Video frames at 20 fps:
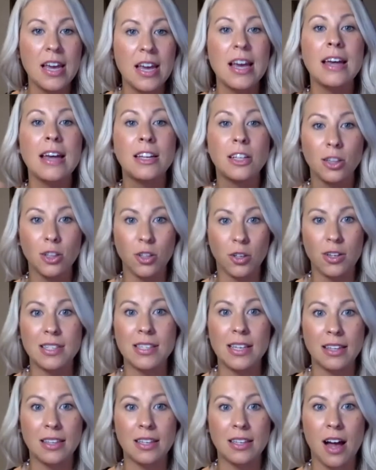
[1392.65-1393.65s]
and it looks
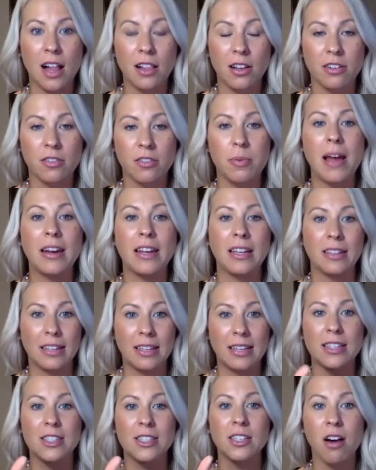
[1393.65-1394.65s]
like the color of penny, like
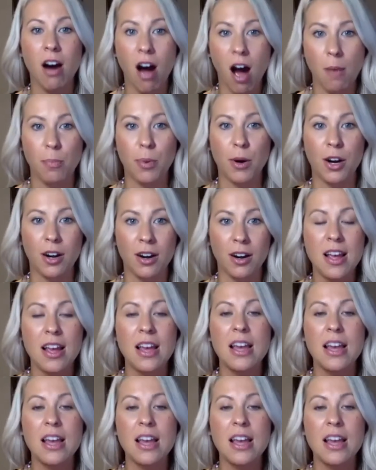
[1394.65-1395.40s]
it's copper,